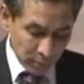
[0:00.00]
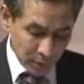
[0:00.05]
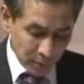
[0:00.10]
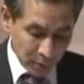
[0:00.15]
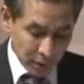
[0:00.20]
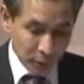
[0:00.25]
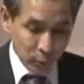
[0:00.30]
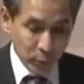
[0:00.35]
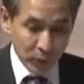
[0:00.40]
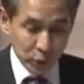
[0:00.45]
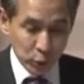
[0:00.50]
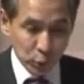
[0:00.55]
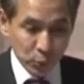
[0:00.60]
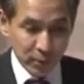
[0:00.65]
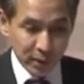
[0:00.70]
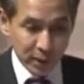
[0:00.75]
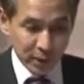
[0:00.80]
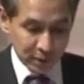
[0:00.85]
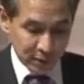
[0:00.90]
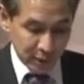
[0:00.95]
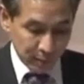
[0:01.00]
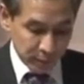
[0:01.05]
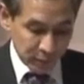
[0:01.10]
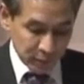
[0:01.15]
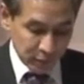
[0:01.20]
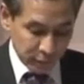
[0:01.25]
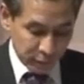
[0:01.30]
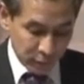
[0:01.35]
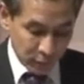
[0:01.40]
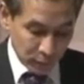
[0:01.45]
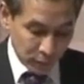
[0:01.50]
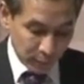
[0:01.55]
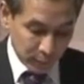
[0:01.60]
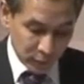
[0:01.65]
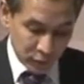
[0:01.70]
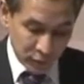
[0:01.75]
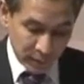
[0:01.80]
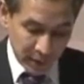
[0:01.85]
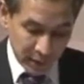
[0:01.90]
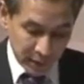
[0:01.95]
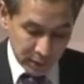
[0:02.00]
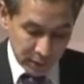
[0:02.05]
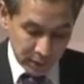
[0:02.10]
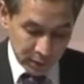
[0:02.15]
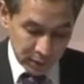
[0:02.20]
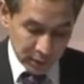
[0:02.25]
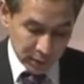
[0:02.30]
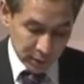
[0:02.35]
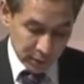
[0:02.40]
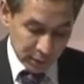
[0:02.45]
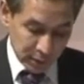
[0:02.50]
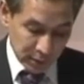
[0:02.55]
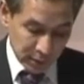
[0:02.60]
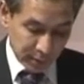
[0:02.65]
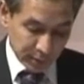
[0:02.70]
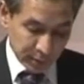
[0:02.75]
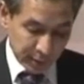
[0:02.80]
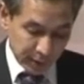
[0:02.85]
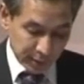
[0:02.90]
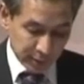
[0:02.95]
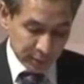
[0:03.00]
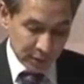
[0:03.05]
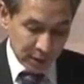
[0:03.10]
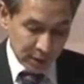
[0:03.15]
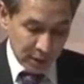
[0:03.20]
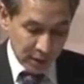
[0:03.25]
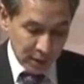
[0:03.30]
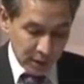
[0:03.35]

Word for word: uh, where you be exempted from from any uh, income tax.